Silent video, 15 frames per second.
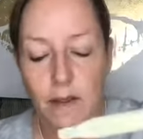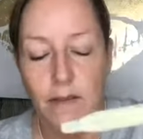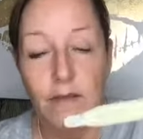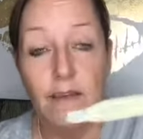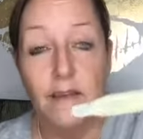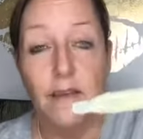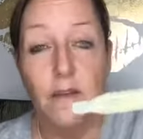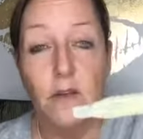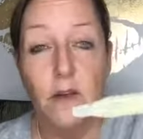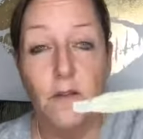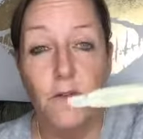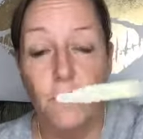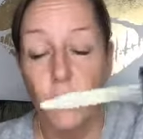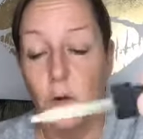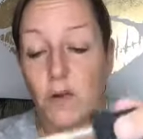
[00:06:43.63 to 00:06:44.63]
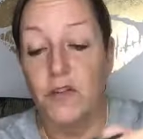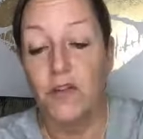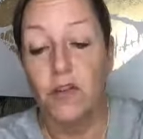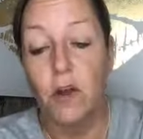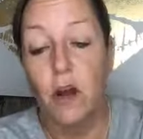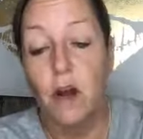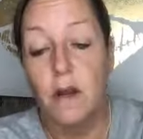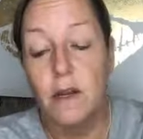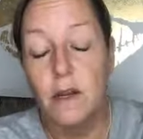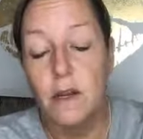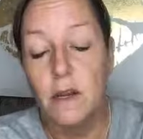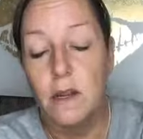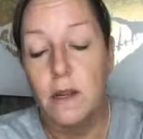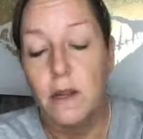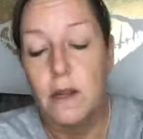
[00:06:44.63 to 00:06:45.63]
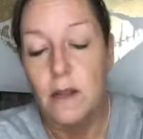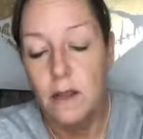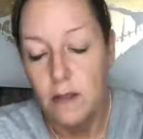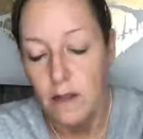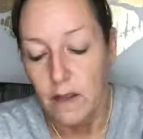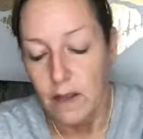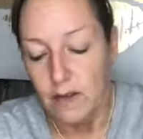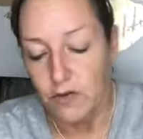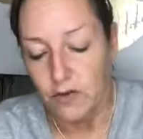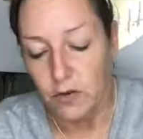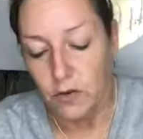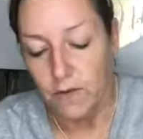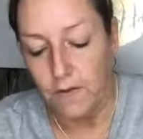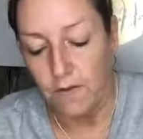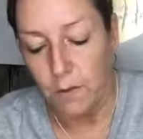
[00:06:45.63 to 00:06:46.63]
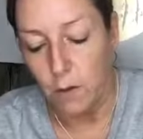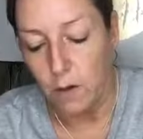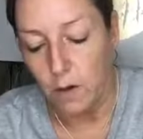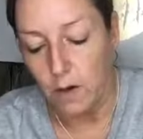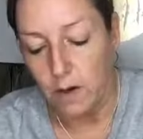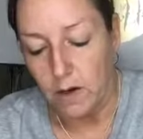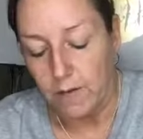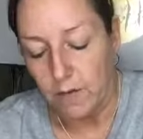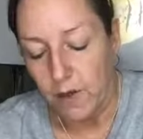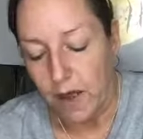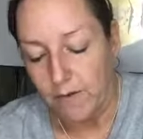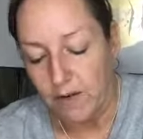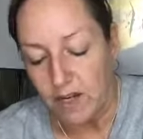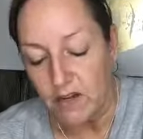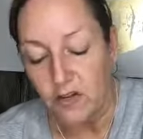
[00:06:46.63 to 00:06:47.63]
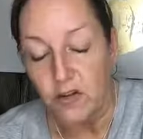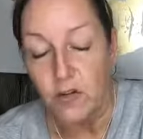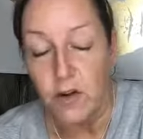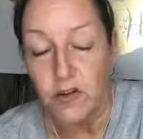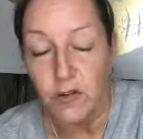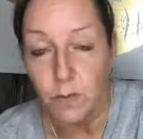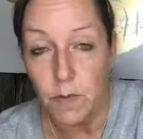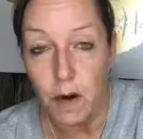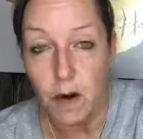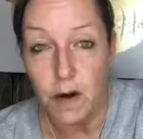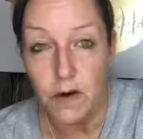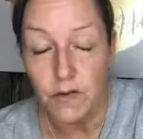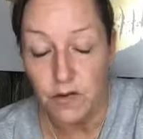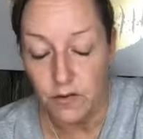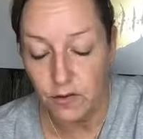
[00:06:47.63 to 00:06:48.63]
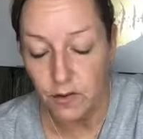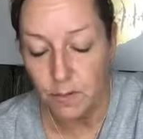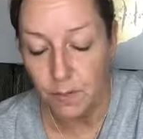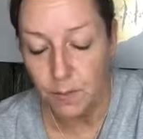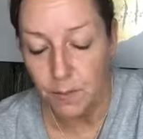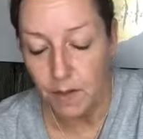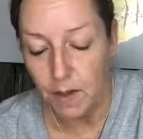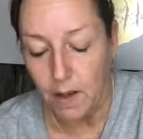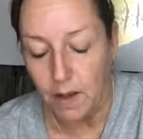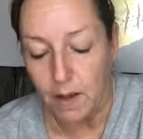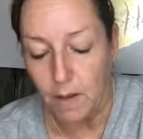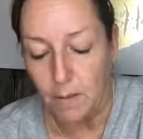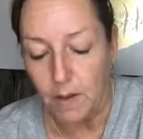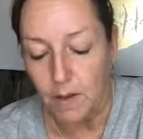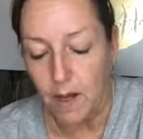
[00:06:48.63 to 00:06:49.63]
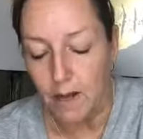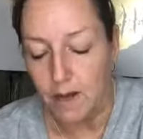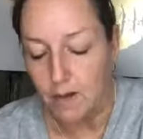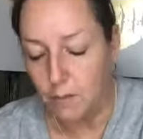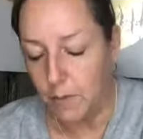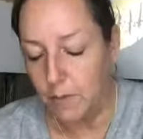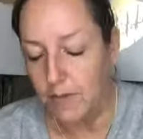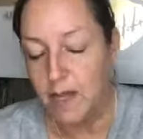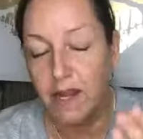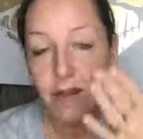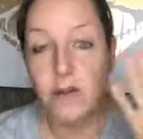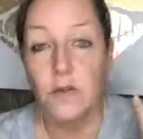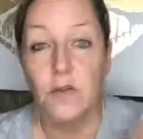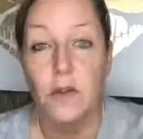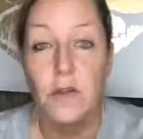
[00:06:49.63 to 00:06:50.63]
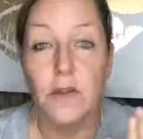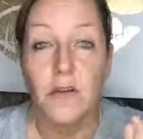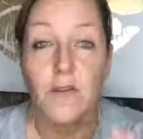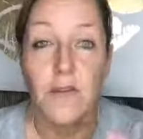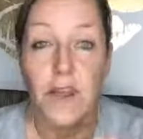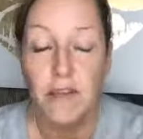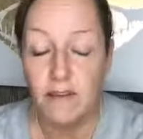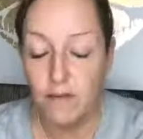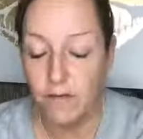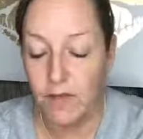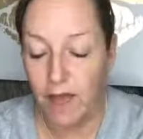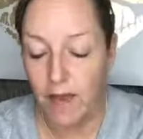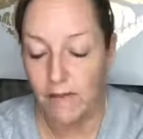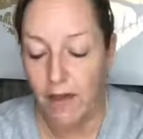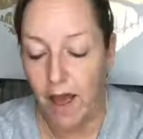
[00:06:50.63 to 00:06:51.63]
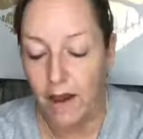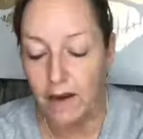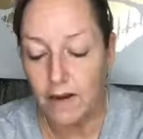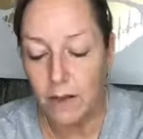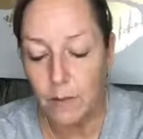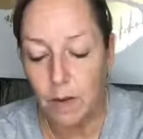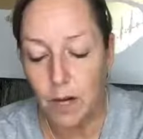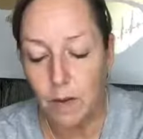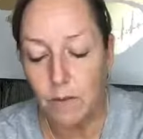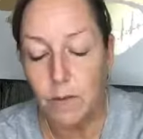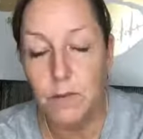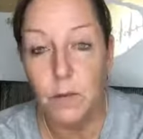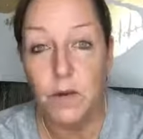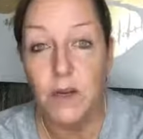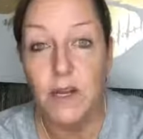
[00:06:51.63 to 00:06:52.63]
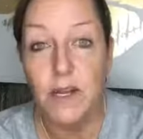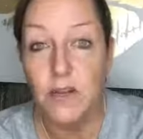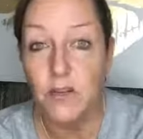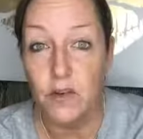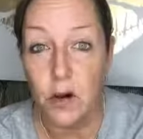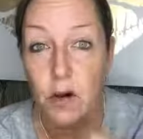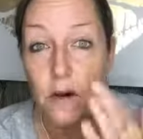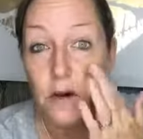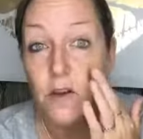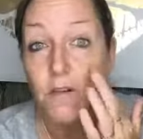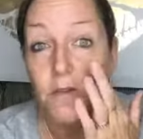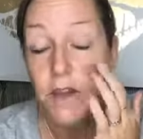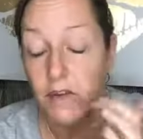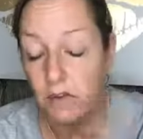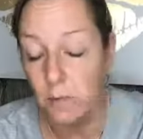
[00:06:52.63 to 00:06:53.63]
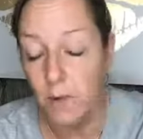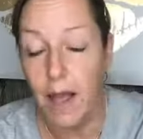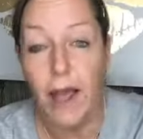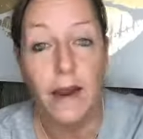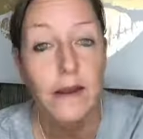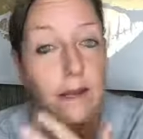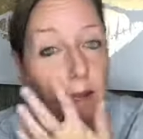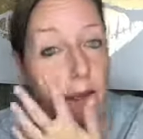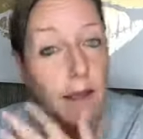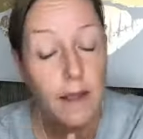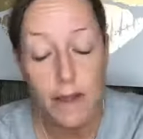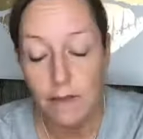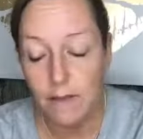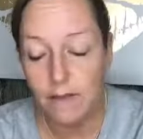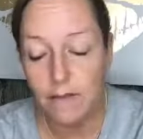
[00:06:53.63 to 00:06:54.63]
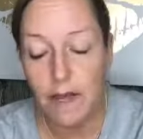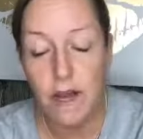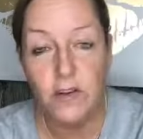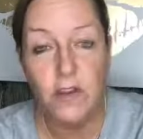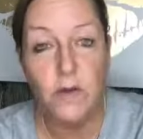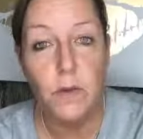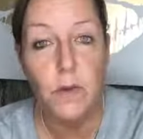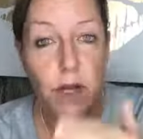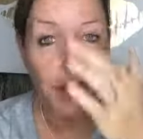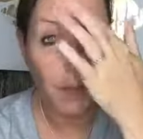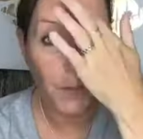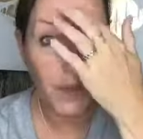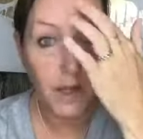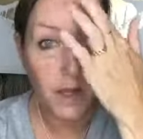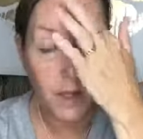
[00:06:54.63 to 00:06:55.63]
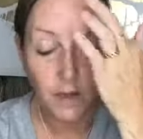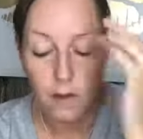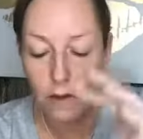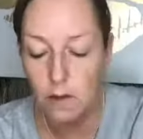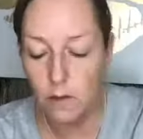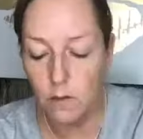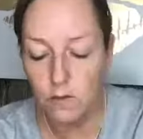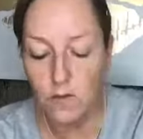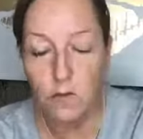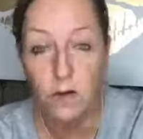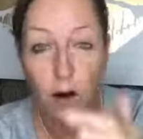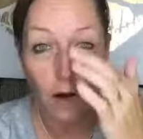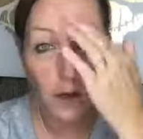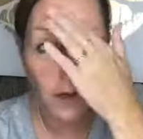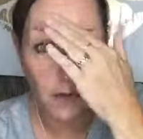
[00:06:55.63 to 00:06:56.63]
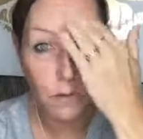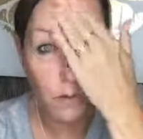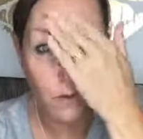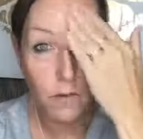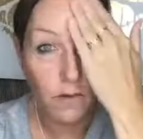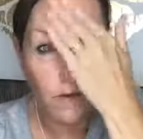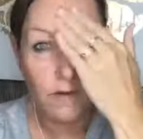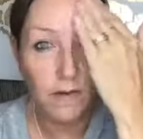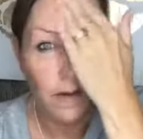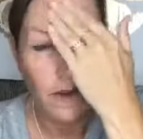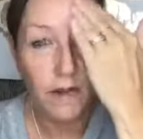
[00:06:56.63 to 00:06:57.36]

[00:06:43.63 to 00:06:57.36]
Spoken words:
This is good for scarring. It's good for if you have any stretch marks. A lot of women like to use it on their face if they have acne problems where you get scarring on your face from acne. This actually will help heal those scarring wounds.